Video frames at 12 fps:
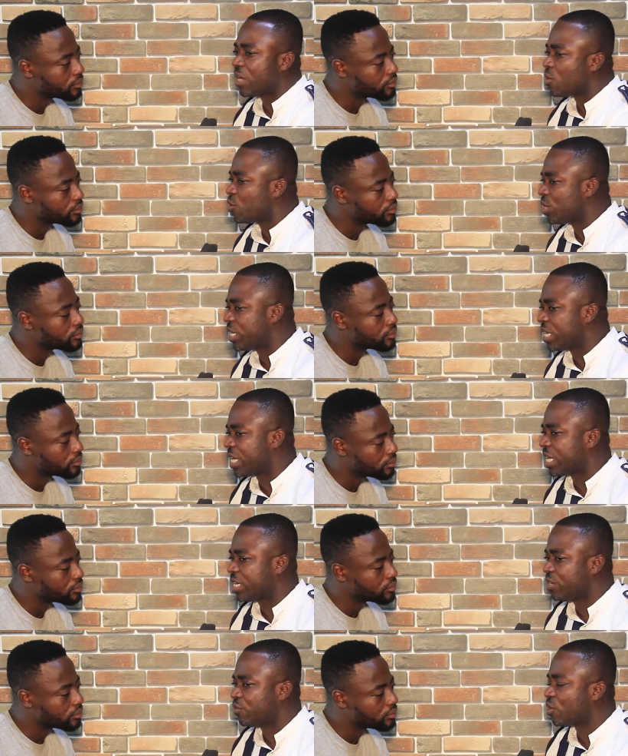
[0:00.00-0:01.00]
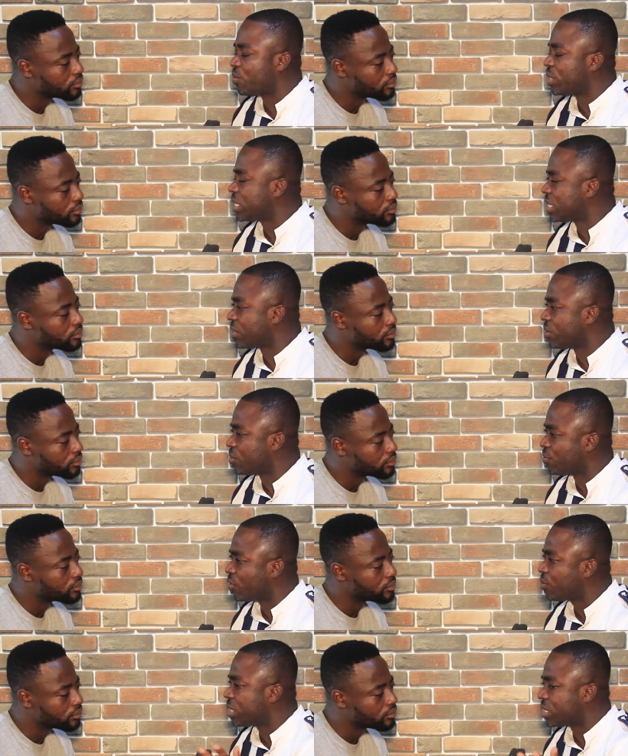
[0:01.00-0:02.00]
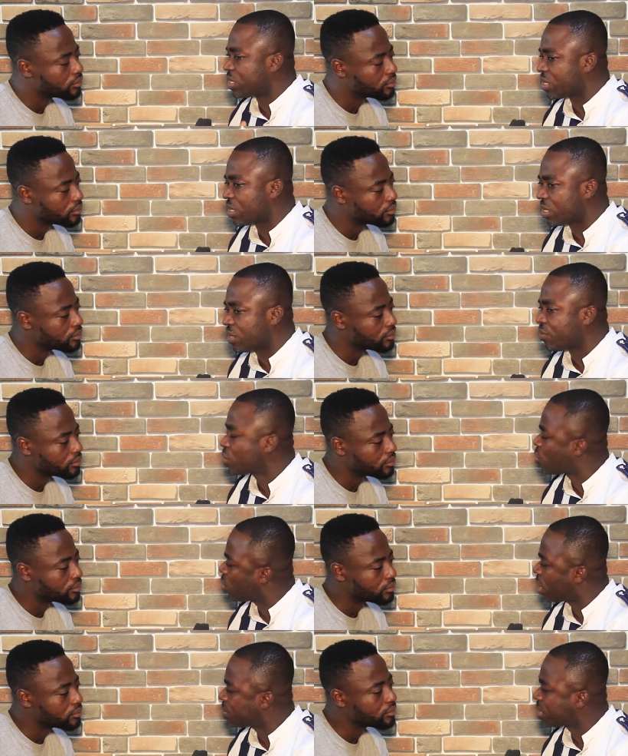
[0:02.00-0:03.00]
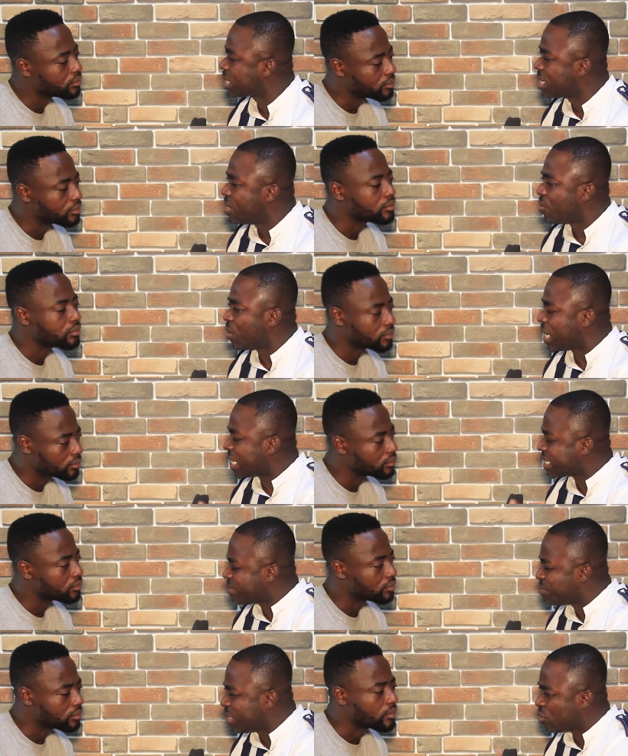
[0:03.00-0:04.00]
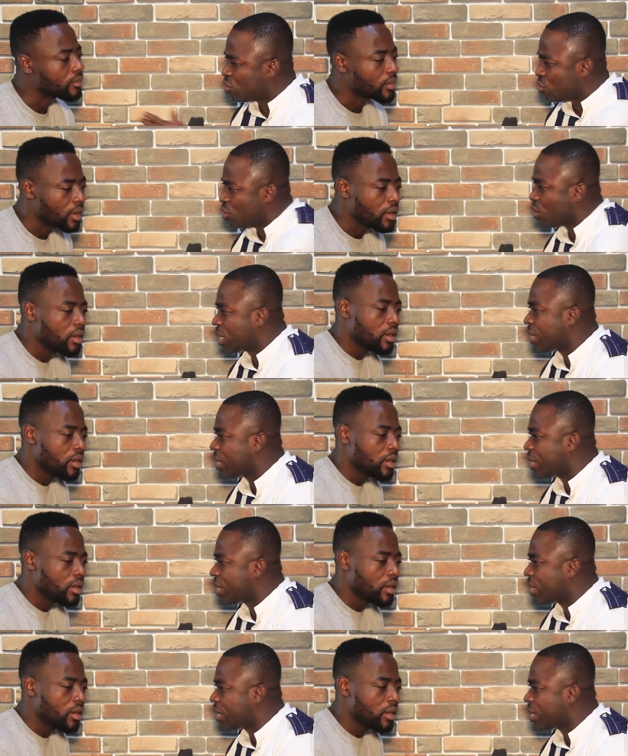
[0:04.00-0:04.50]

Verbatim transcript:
Speaker 1: the whole year you've not been you've not been giving call-ups? What does it mean to your